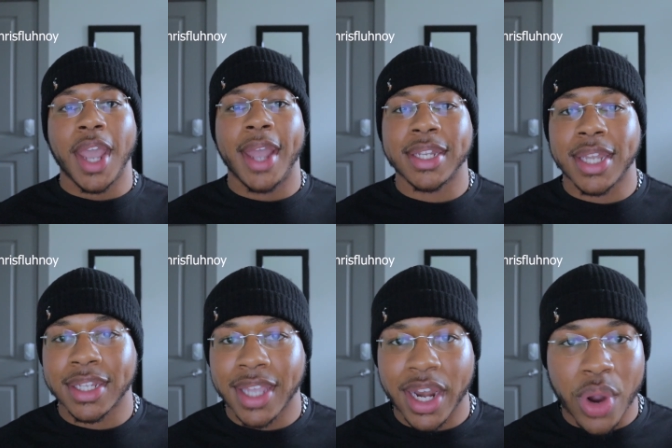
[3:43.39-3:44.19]
acting
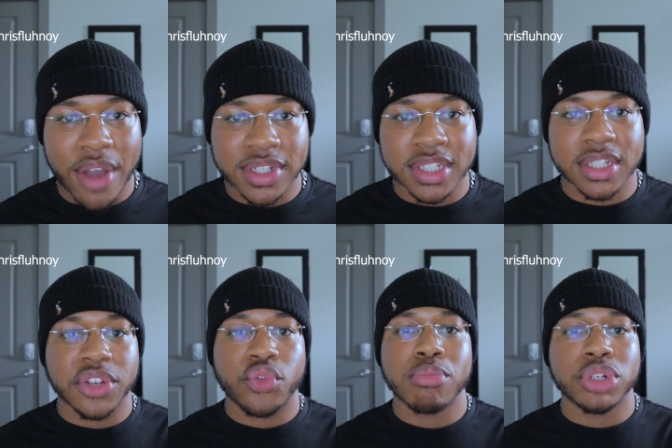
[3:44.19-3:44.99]
like they don't have a sense
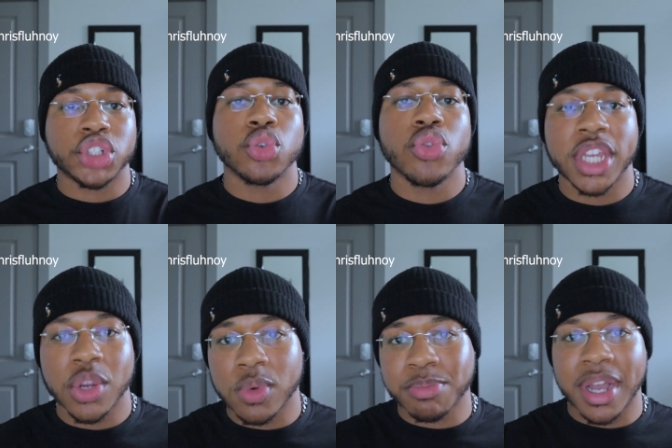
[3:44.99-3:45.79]
of what maturity
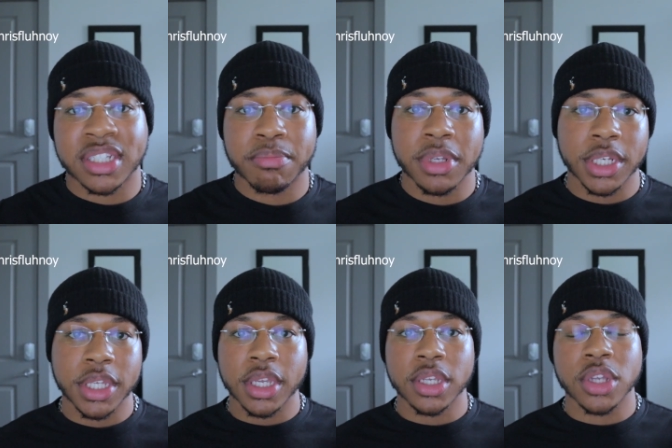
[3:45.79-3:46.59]
and
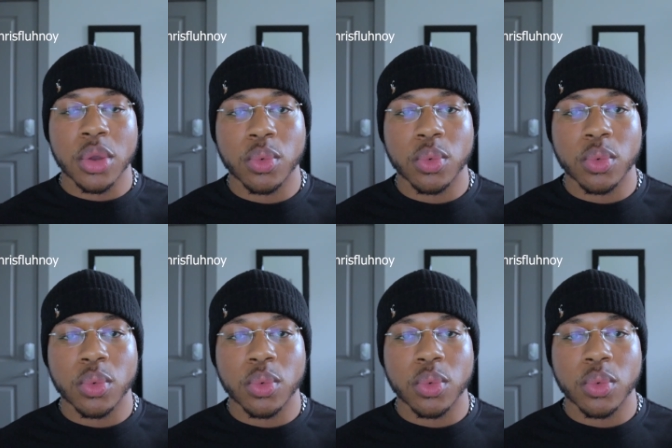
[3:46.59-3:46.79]
responsibility is,